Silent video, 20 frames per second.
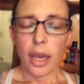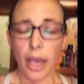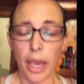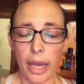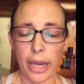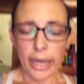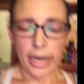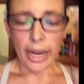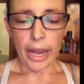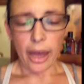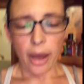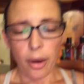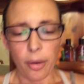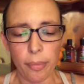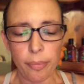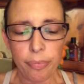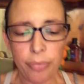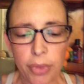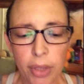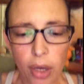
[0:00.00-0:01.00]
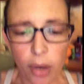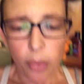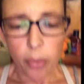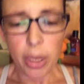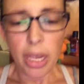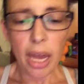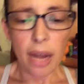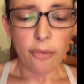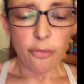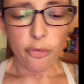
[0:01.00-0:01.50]
Anyhow,
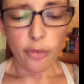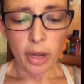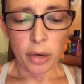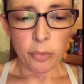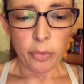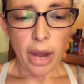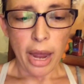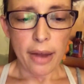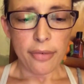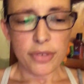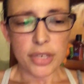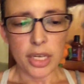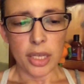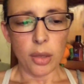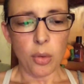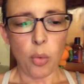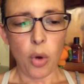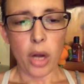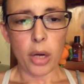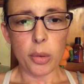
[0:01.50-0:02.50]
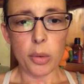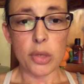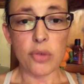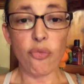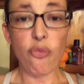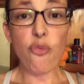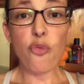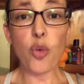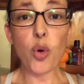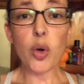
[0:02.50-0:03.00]
we had fun rafting. The water was
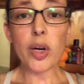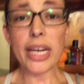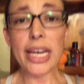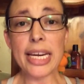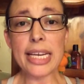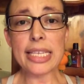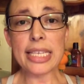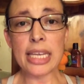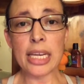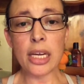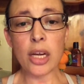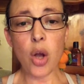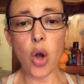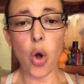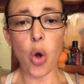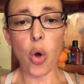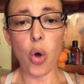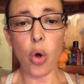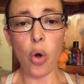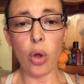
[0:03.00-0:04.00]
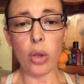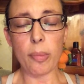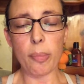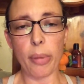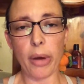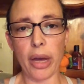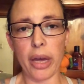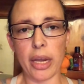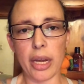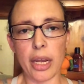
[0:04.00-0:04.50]
freezing cold,
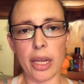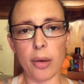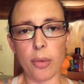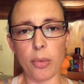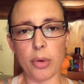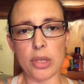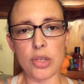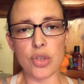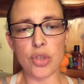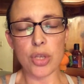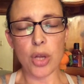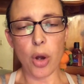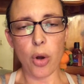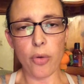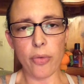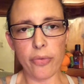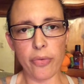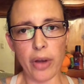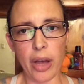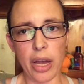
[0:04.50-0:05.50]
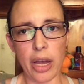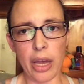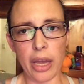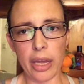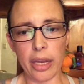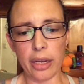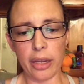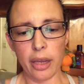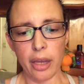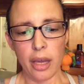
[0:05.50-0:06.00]
but it was so
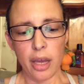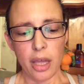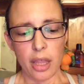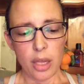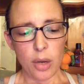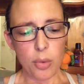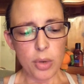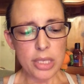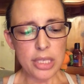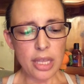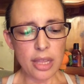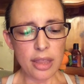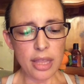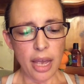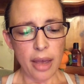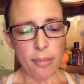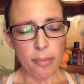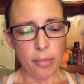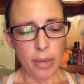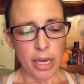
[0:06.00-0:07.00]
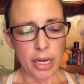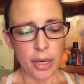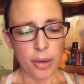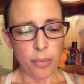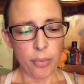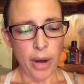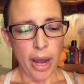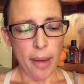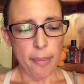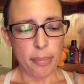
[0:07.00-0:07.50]
fun. There wasn't that many
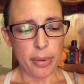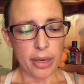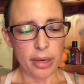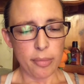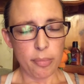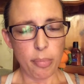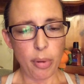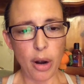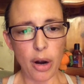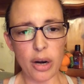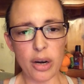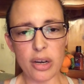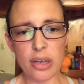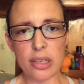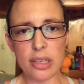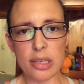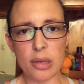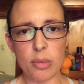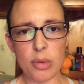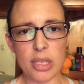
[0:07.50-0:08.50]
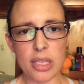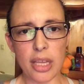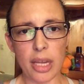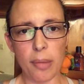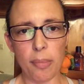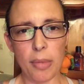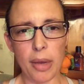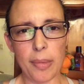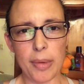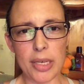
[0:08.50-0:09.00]
rapid parts. There was like
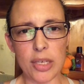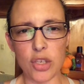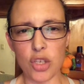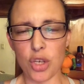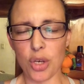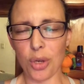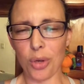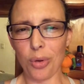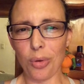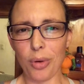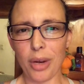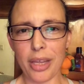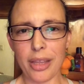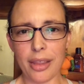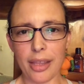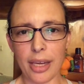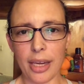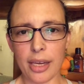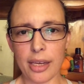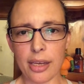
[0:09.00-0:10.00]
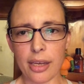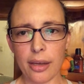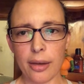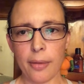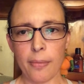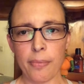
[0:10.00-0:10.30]
maybe 2, I think.